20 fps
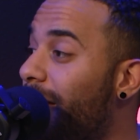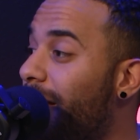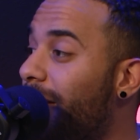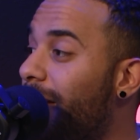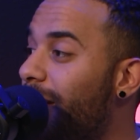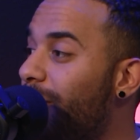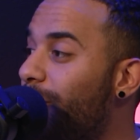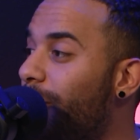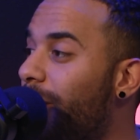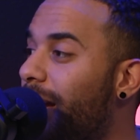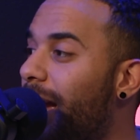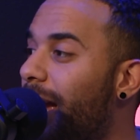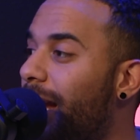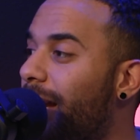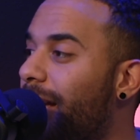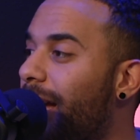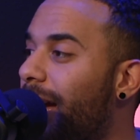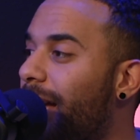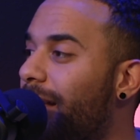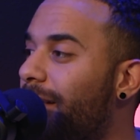Like that's where I kind
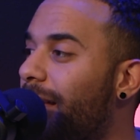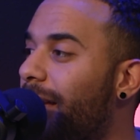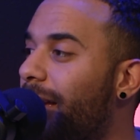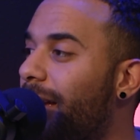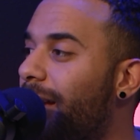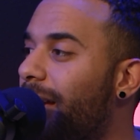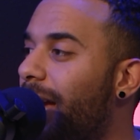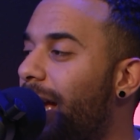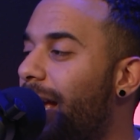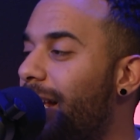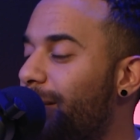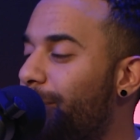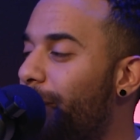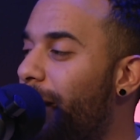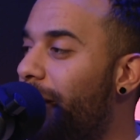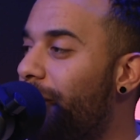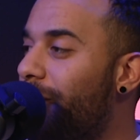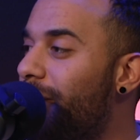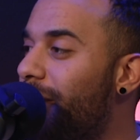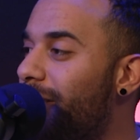of got like I guess my
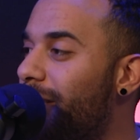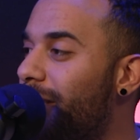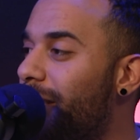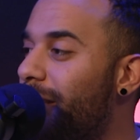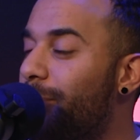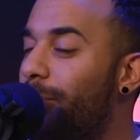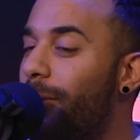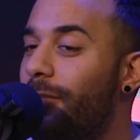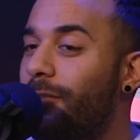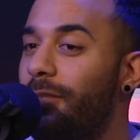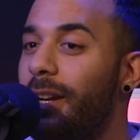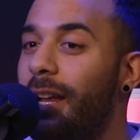artistic expression